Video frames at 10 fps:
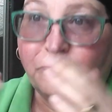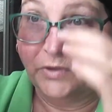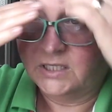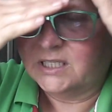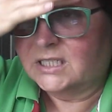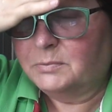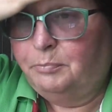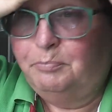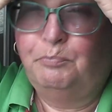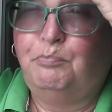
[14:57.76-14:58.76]
This is
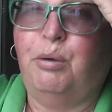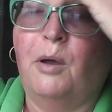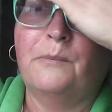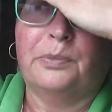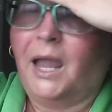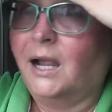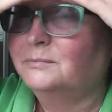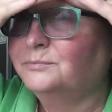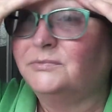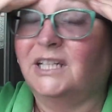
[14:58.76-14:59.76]

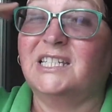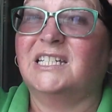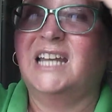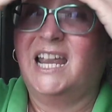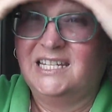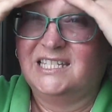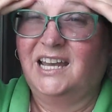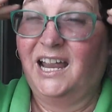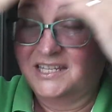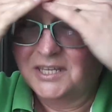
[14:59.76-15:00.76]
doesn't taste
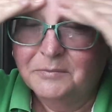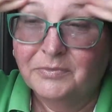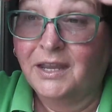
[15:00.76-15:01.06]
nice,